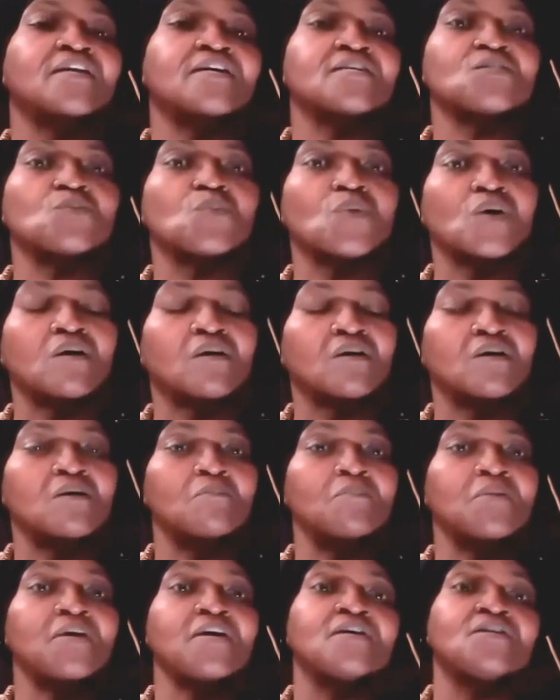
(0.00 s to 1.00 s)
Let's
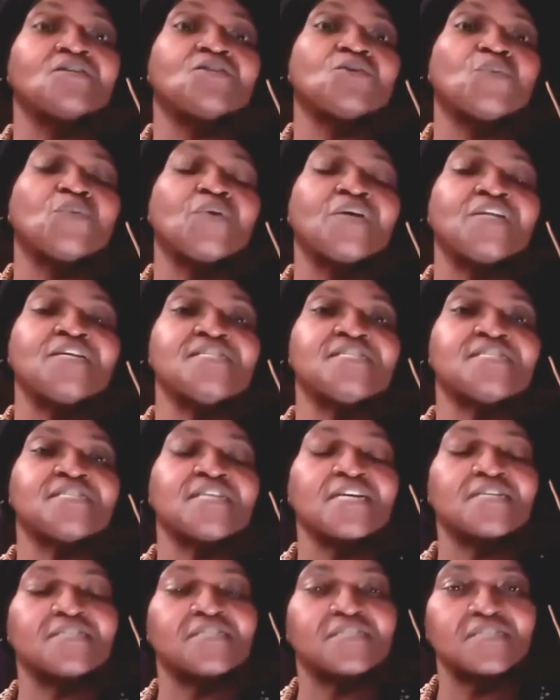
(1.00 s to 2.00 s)
welcome in
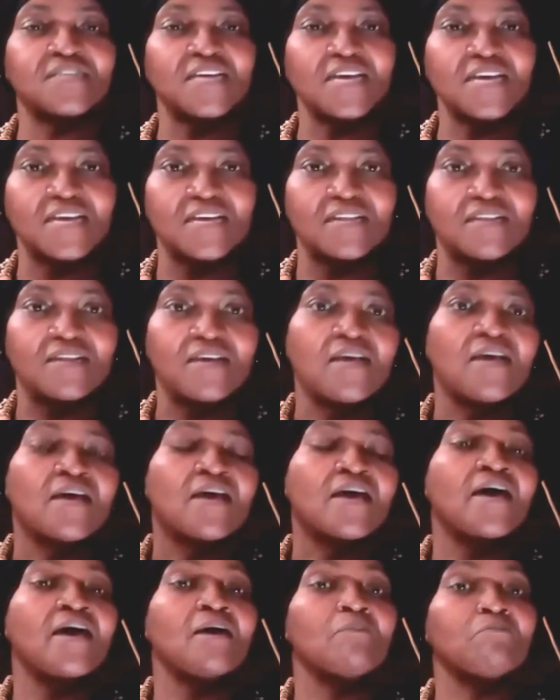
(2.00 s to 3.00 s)
2016.
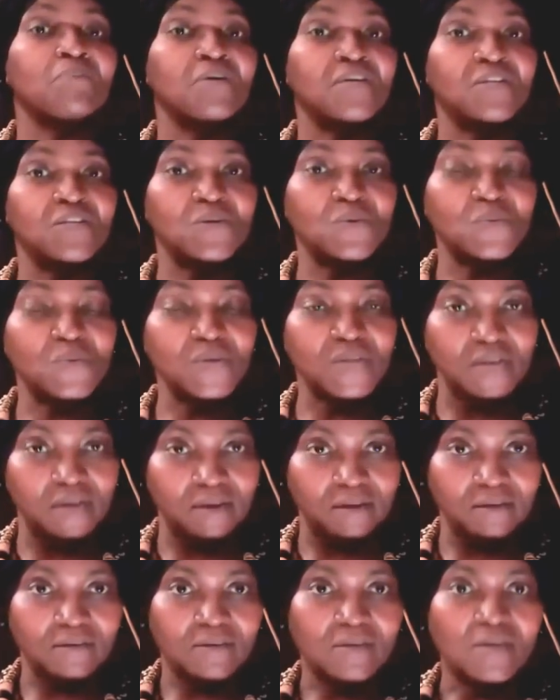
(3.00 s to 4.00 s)
Happy New
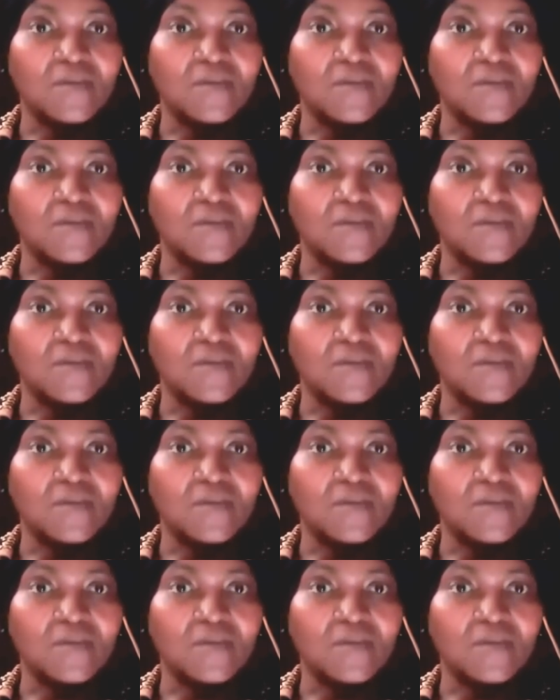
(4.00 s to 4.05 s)
Year.